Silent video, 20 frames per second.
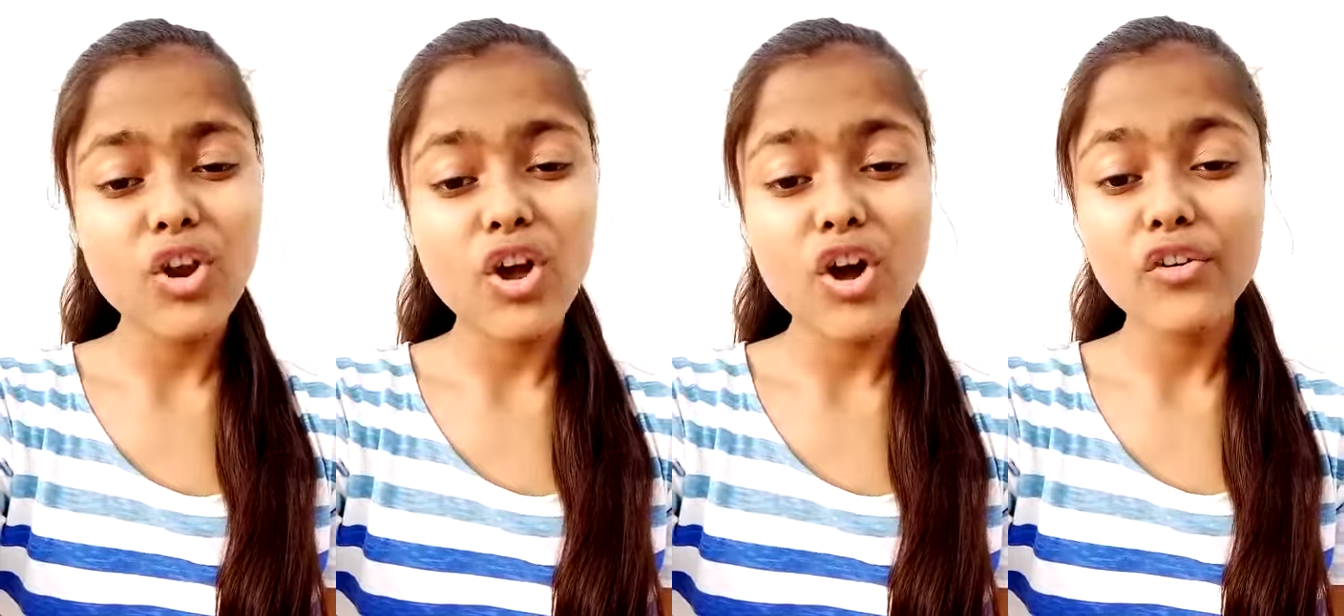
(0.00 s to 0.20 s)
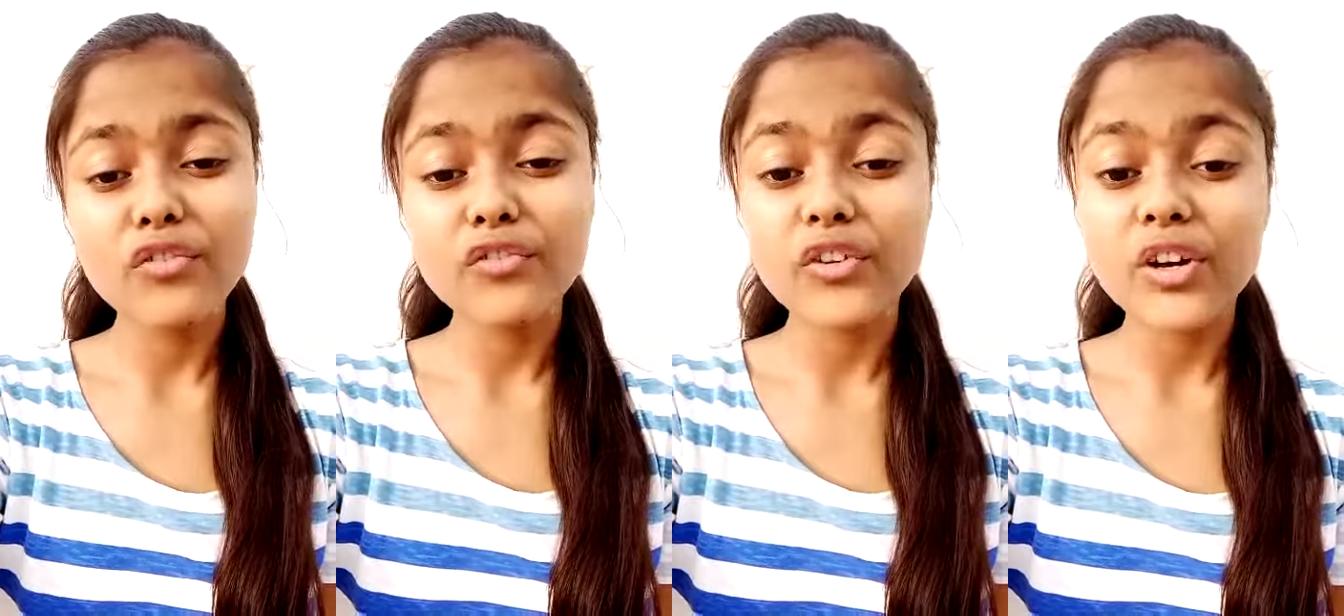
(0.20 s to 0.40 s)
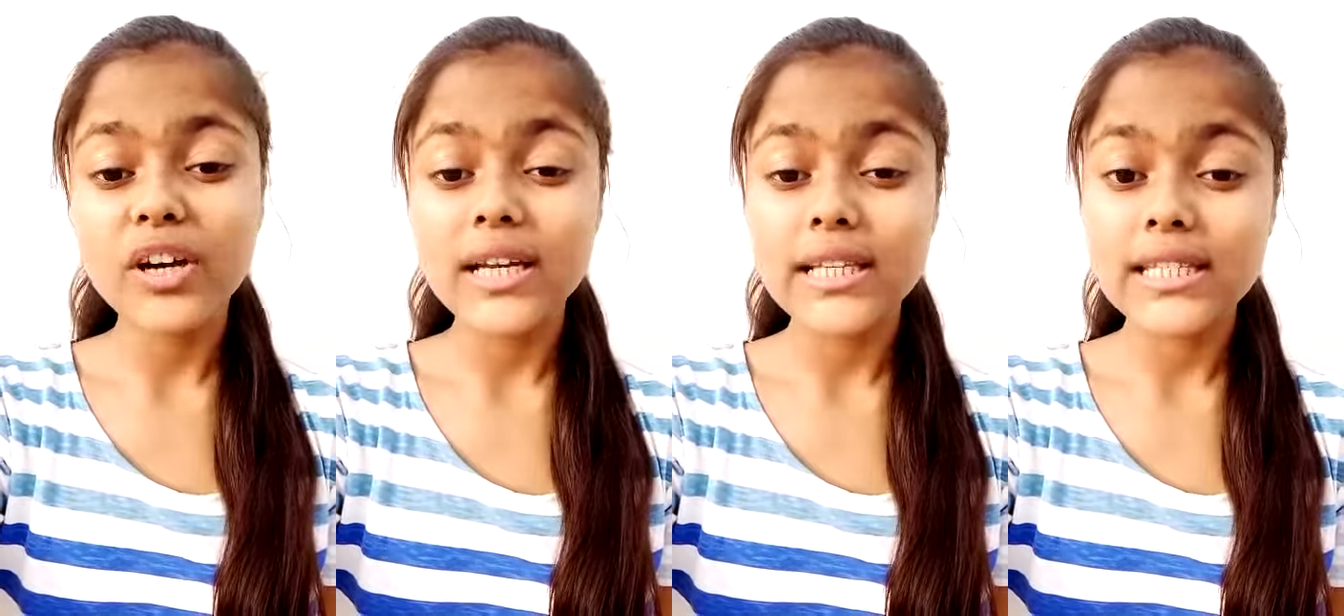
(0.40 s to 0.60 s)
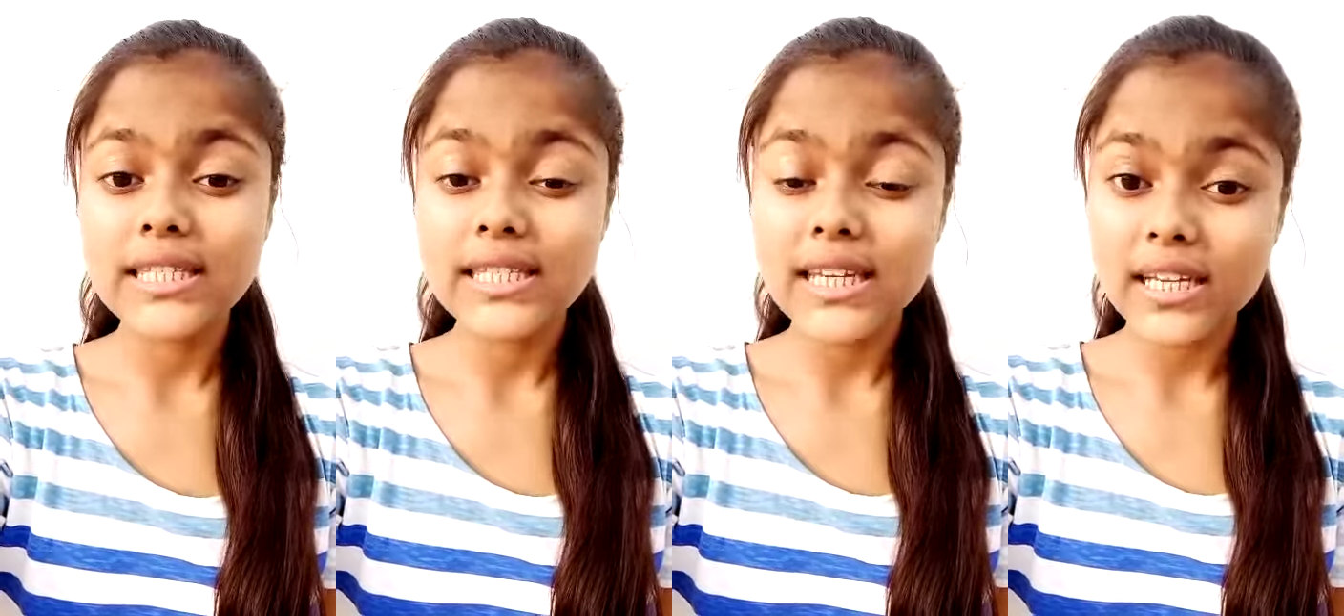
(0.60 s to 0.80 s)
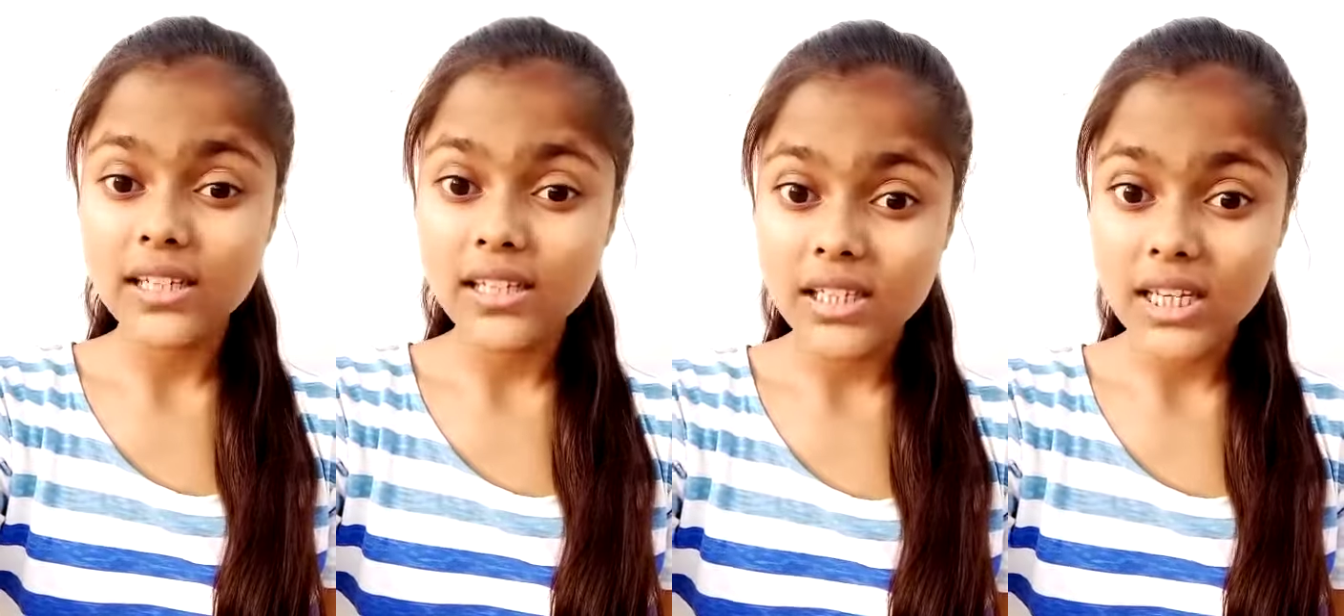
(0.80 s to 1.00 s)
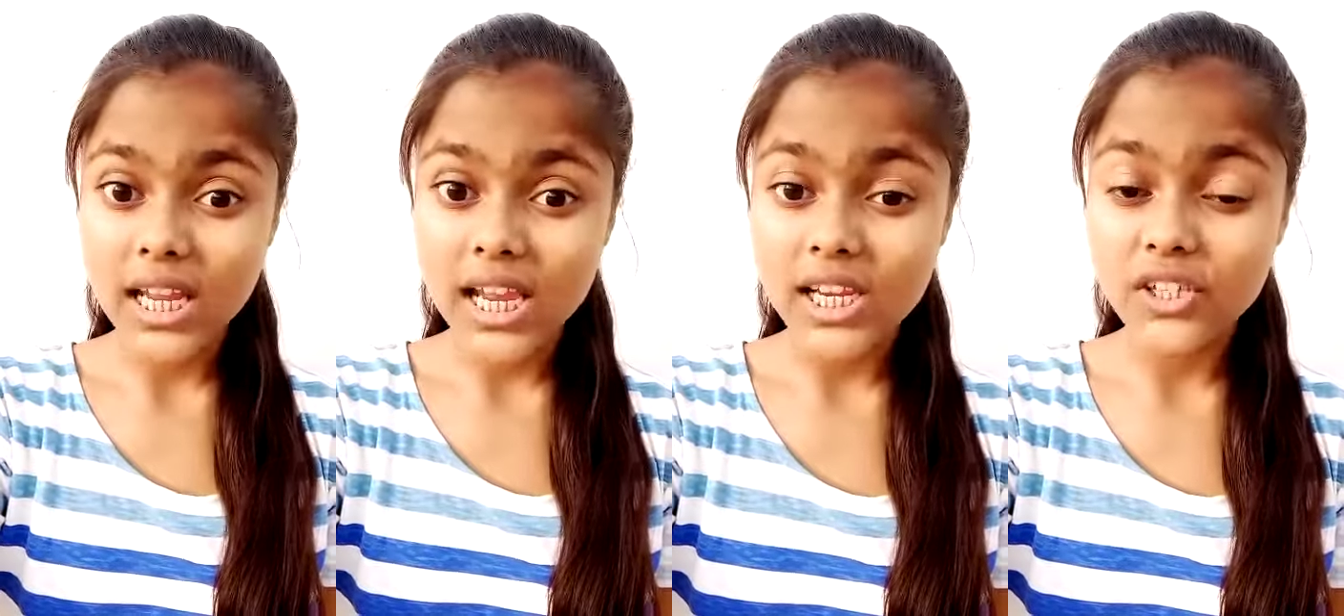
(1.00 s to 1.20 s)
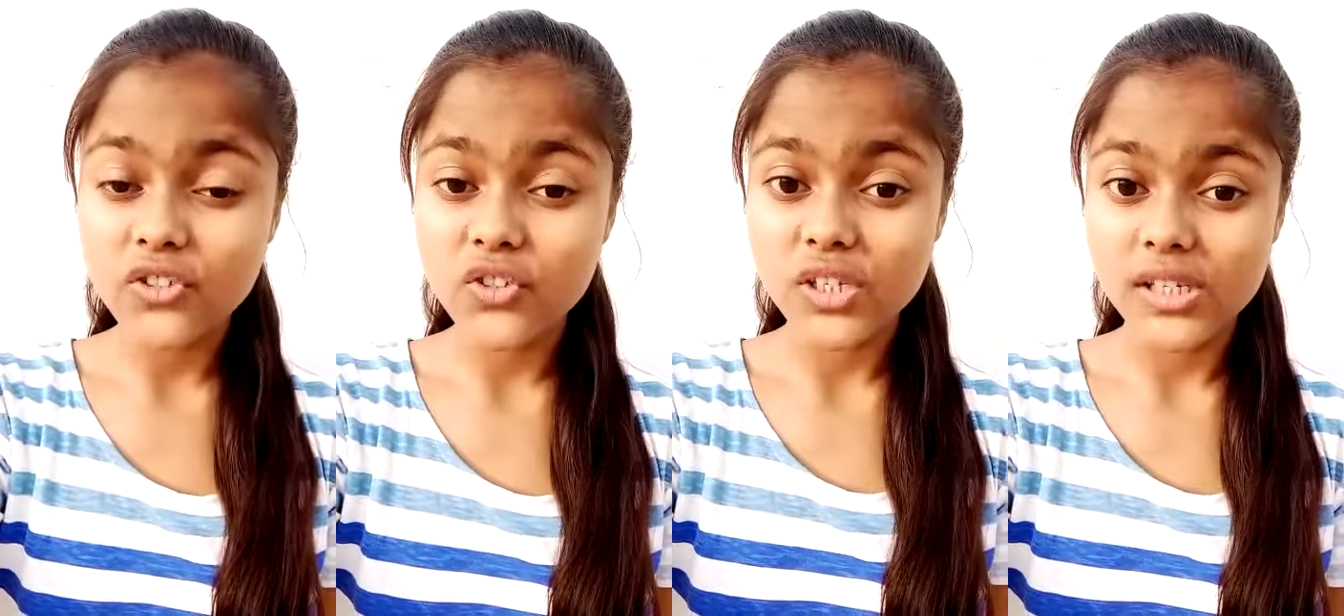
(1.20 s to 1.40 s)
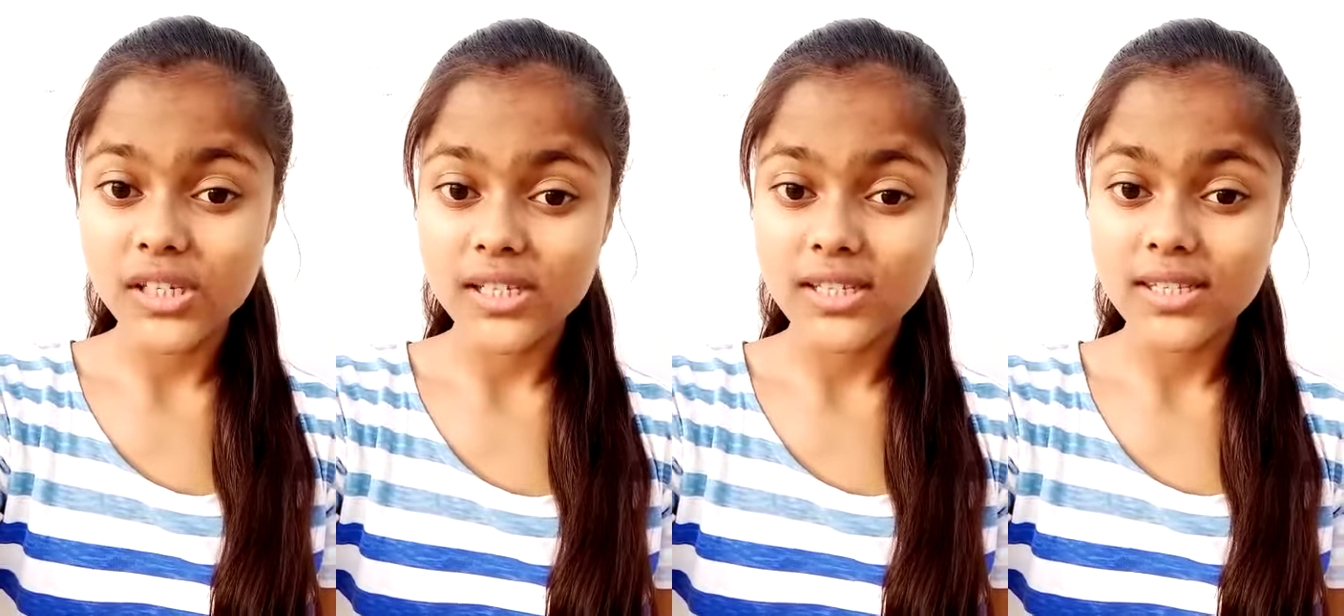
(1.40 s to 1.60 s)
of
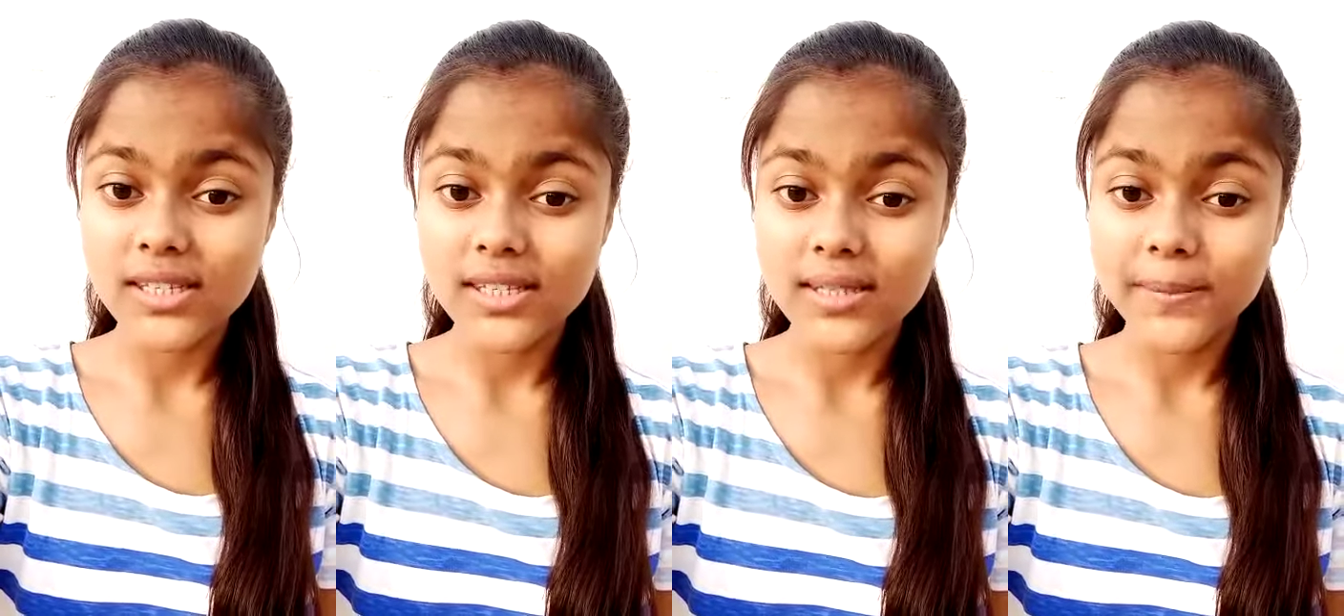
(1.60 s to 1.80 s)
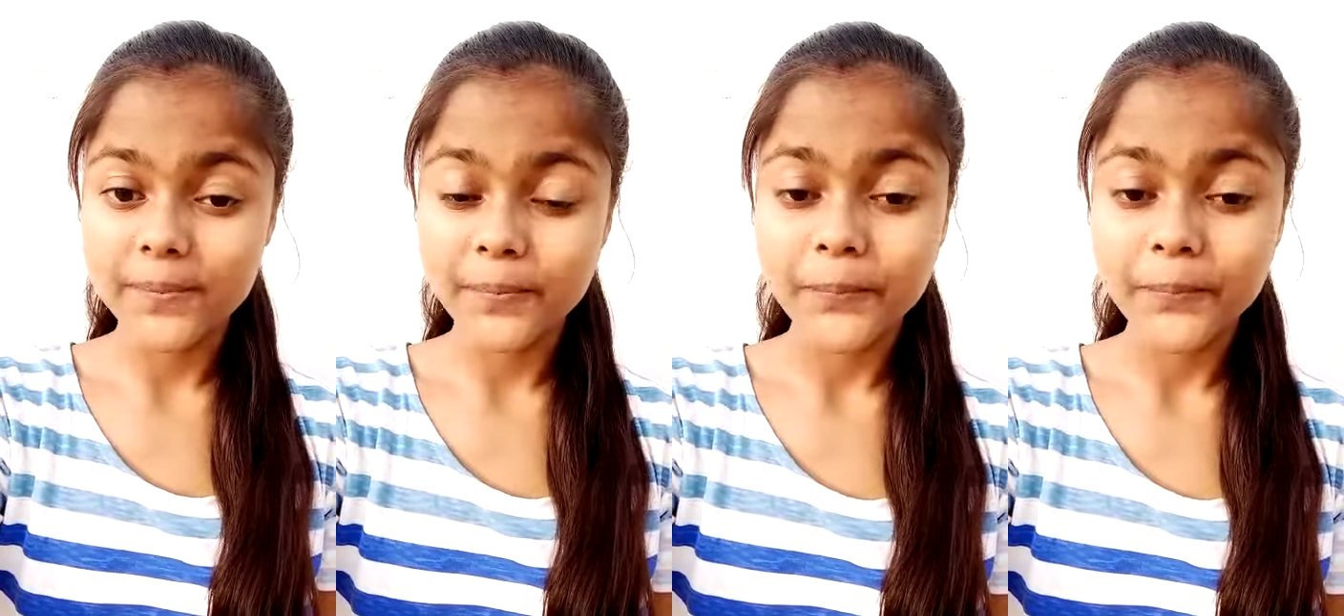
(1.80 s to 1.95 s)
ostentatious.